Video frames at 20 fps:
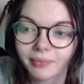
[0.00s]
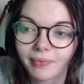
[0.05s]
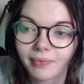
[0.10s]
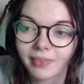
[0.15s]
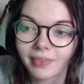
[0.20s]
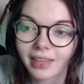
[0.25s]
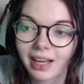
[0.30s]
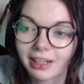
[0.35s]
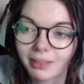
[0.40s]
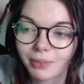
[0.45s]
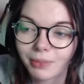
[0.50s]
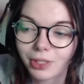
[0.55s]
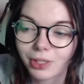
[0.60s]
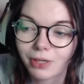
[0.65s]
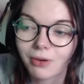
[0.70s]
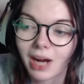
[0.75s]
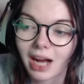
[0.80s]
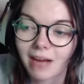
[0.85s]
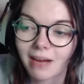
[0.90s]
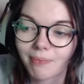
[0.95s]
And I'm so
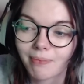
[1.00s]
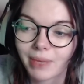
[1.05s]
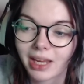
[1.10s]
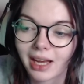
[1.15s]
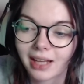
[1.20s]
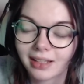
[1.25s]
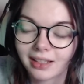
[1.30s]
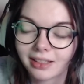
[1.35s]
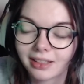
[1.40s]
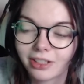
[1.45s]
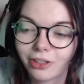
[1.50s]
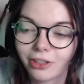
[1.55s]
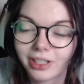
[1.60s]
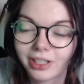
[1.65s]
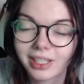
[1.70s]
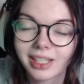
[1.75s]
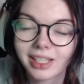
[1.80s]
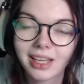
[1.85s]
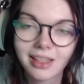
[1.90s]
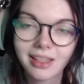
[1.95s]
happy. And you can
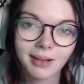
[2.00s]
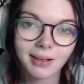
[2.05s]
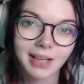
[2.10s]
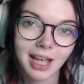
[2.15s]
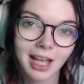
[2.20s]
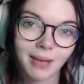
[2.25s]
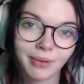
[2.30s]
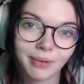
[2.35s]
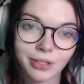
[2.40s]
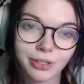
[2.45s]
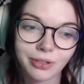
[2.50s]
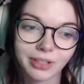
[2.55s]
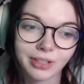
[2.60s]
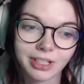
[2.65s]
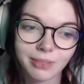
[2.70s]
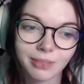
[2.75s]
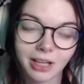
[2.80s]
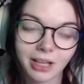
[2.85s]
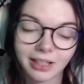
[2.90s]
see their chemistry as well.